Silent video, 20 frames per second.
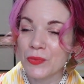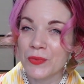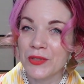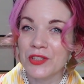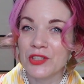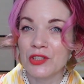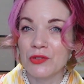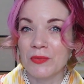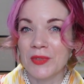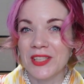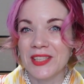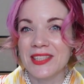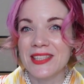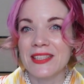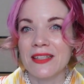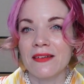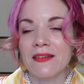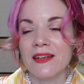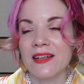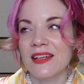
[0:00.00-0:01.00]
which means
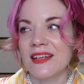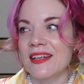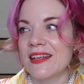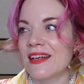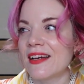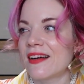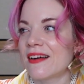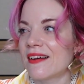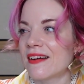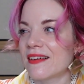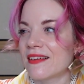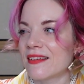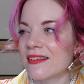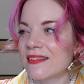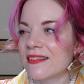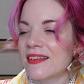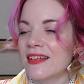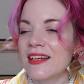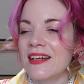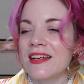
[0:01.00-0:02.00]
I